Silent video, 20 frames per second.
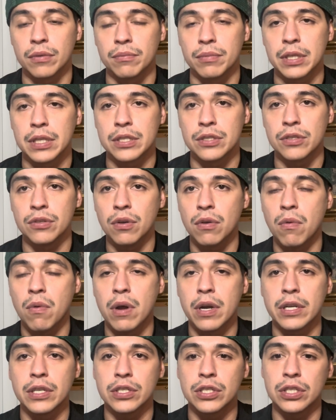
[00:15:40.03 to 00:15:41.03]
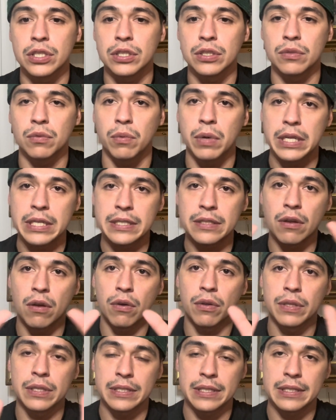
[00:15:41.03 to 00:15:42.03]
because you don't want to just waste
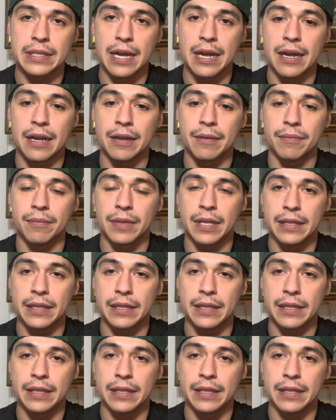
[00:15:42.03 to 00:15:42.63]
all this time